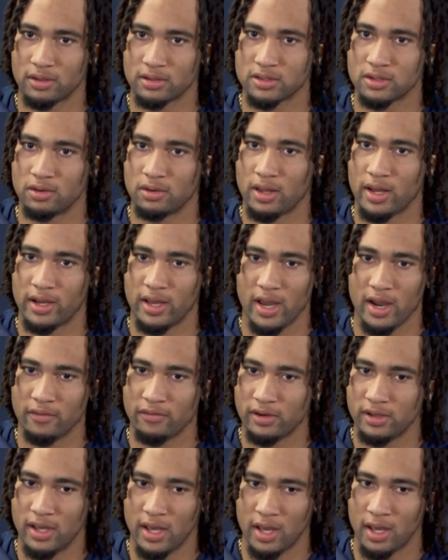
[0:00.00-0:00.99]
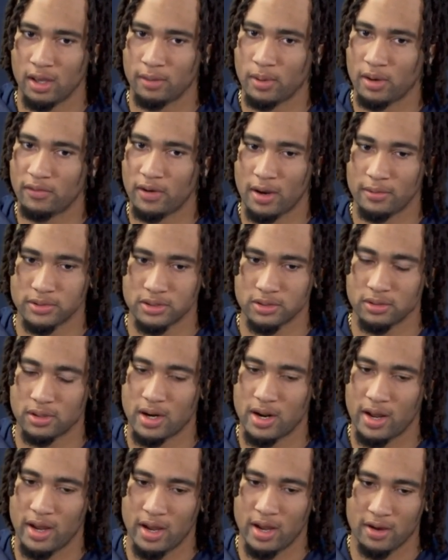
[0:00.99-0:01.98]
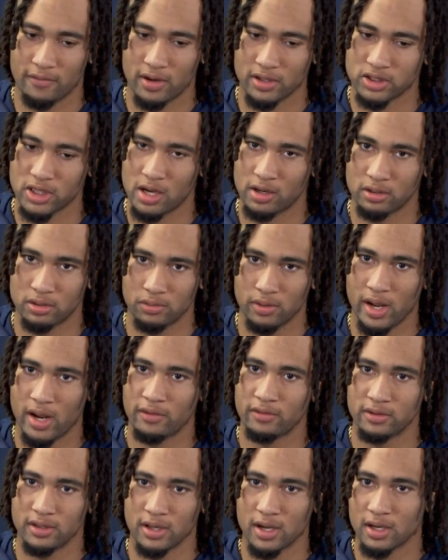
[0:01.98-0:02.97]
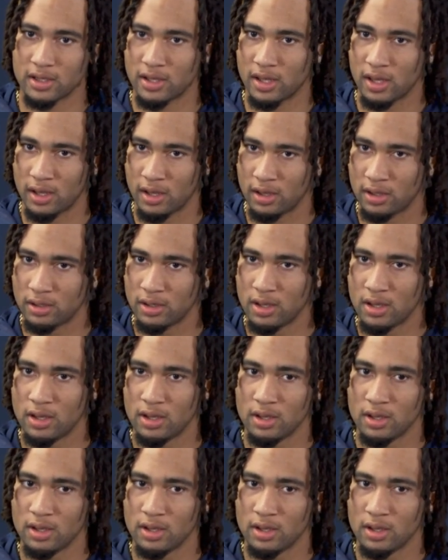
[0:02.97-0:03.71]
So like every game, every opportunity I have, I try to do everything I can